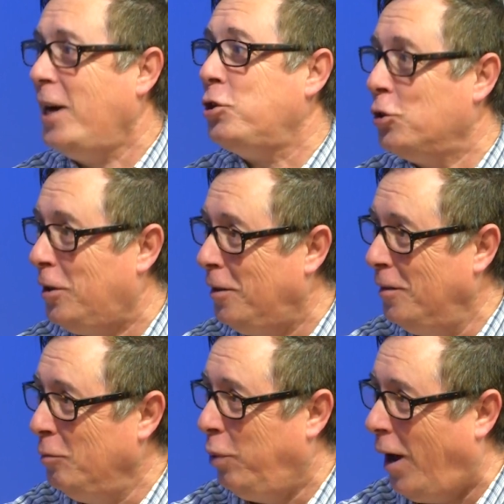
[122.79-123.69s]
national
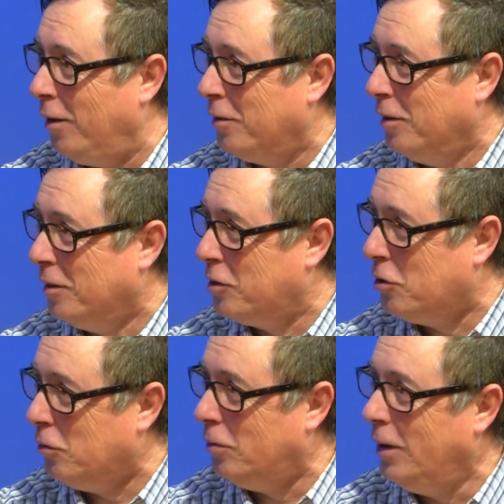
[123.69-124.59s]
politics
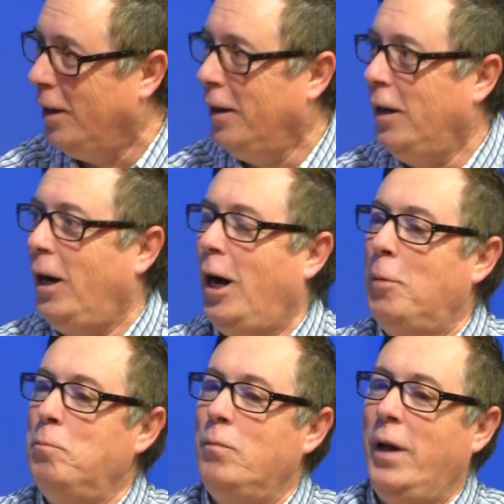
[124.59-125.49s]
too,
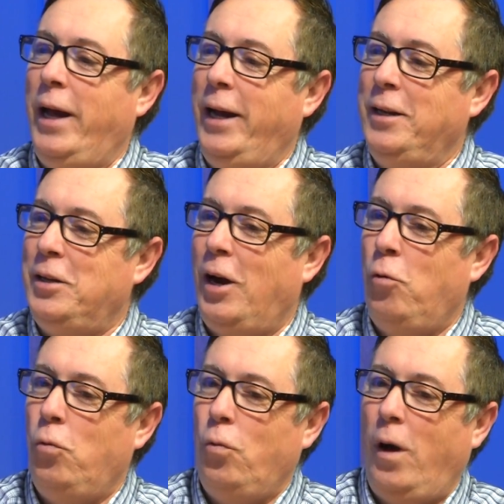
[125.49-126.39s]
and I
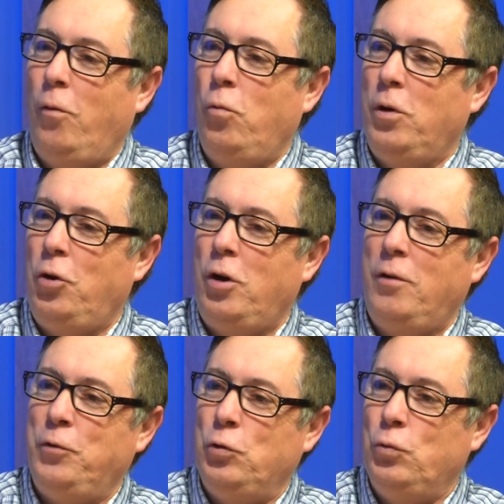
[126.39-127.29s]
would
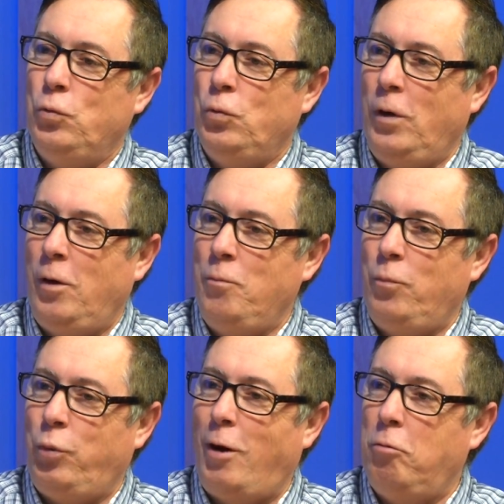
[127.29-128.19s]
love to
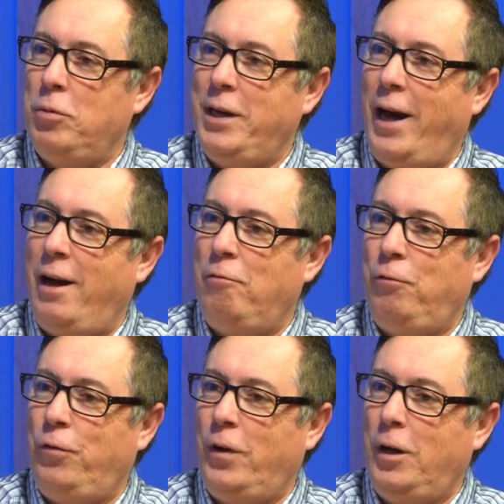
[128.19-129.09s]
probably have
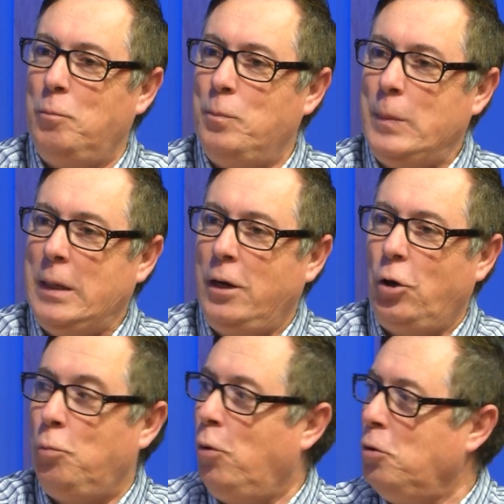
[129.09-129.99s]

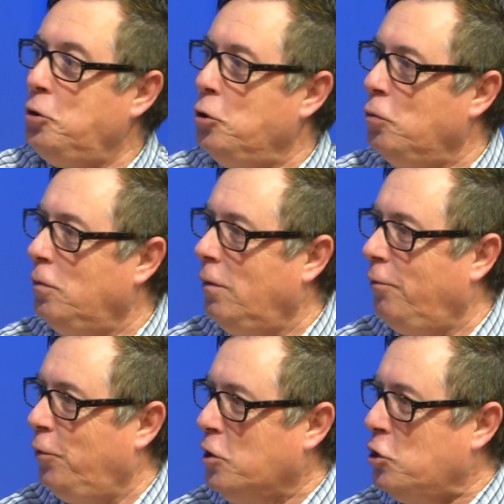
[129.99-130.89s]
book you
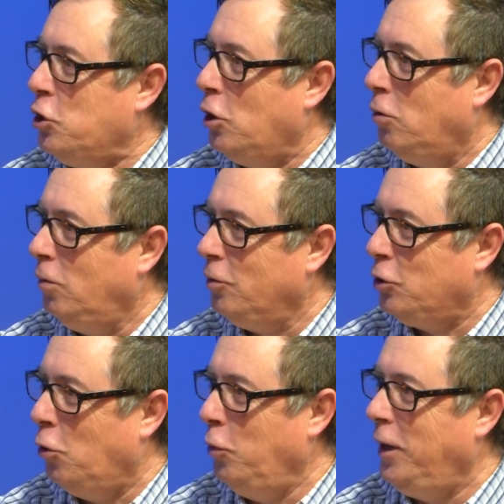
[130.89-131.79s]
for a show
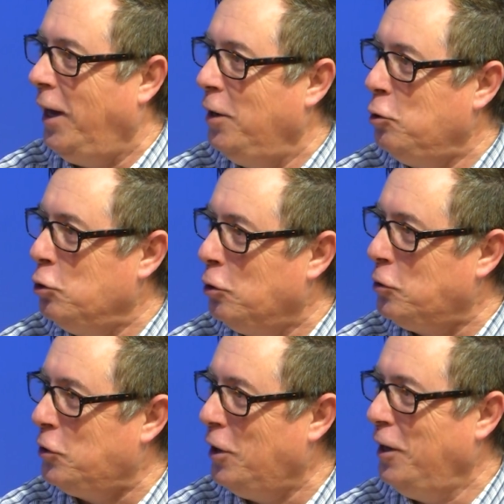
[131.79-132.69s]
so we can
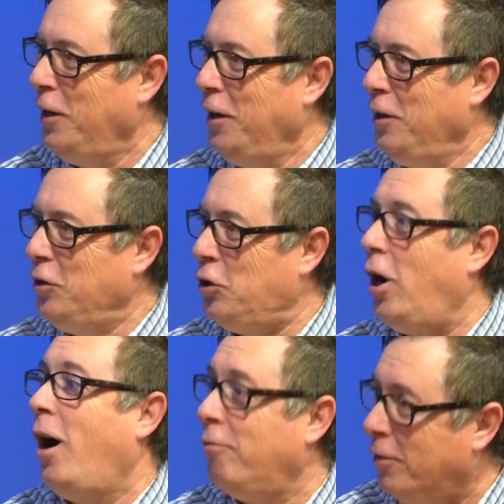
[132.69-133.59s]
just
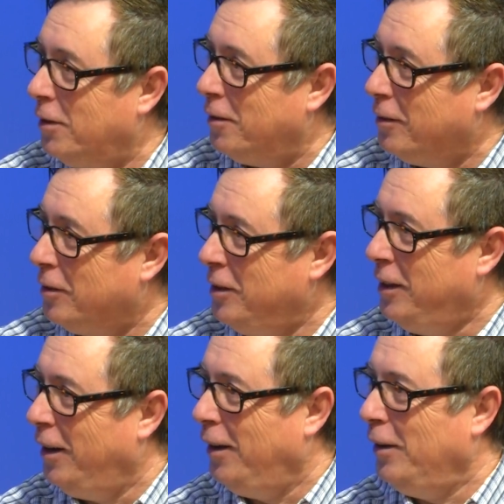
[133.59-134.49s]
cover
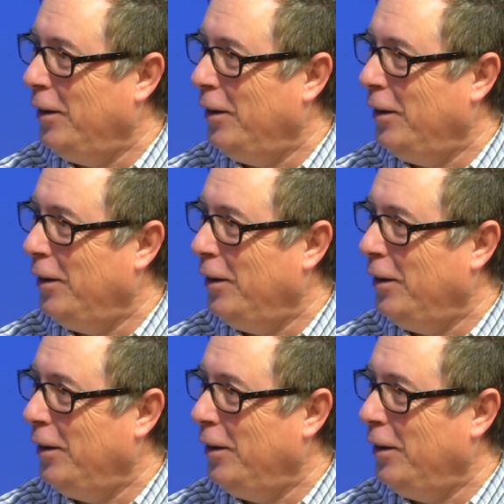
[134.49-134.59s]
the